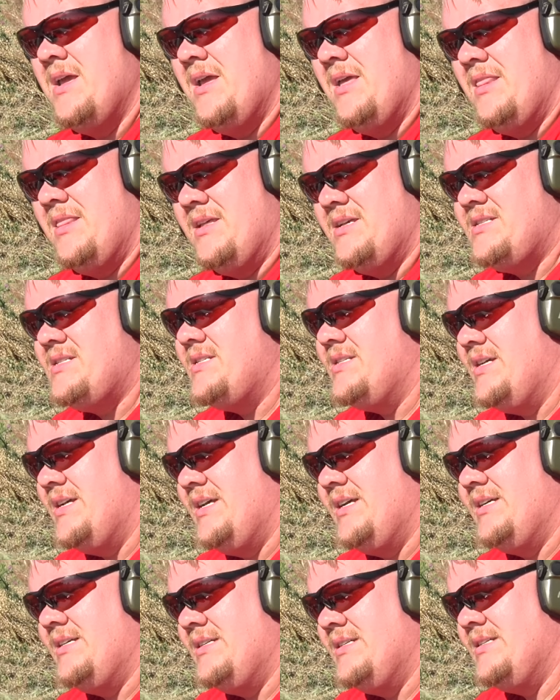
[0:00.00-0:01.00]
This
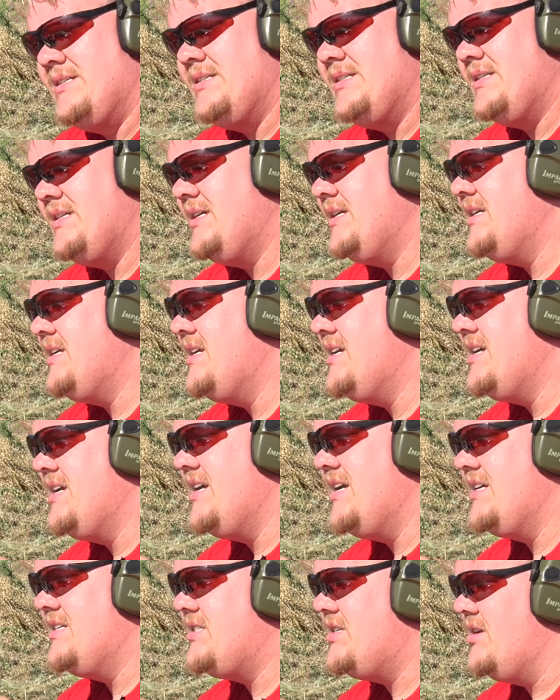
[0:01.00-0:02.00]
thing
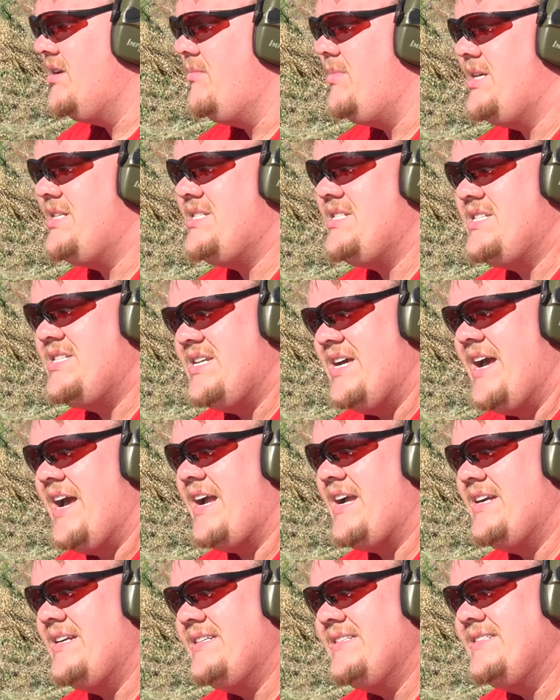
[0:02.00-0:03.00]
is going to be
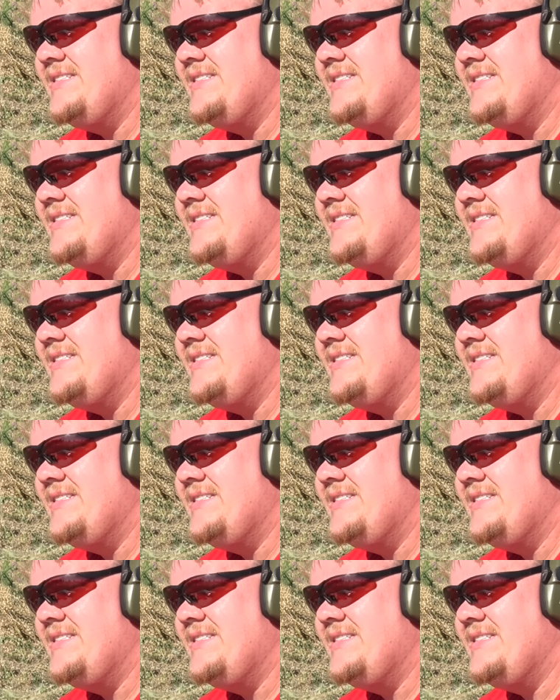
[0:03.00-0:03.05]
sick.